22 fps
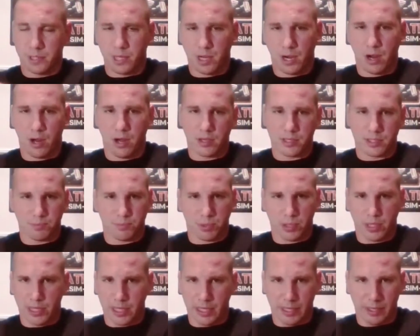
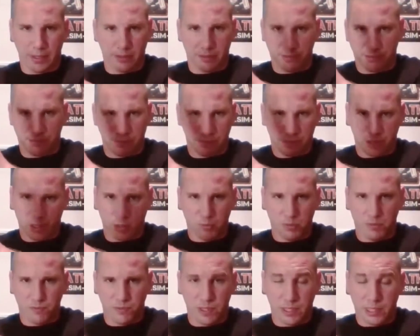cosplay
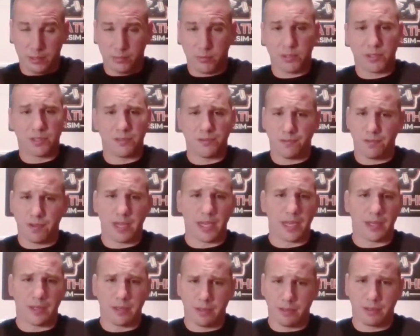realm of things, which is
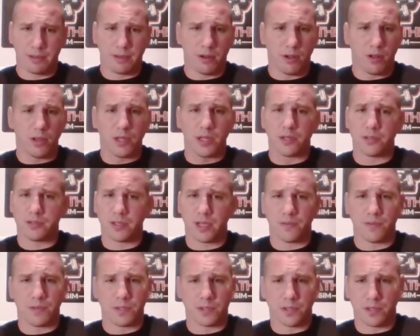fine. All
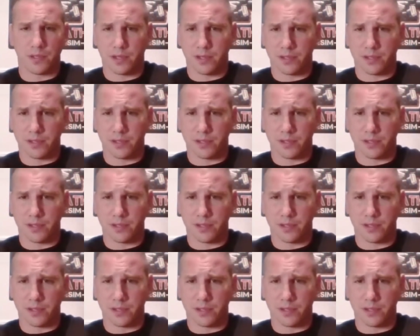Airsoft is good